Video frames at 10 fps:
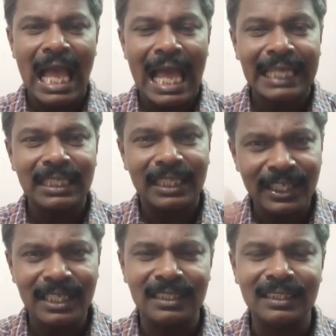And
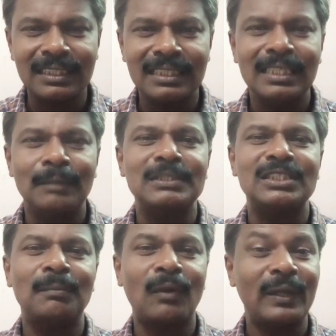here
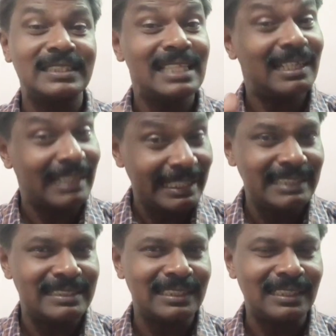Mr. Bro is the
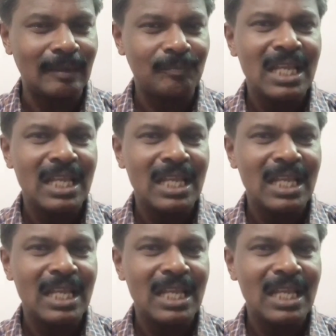creditor,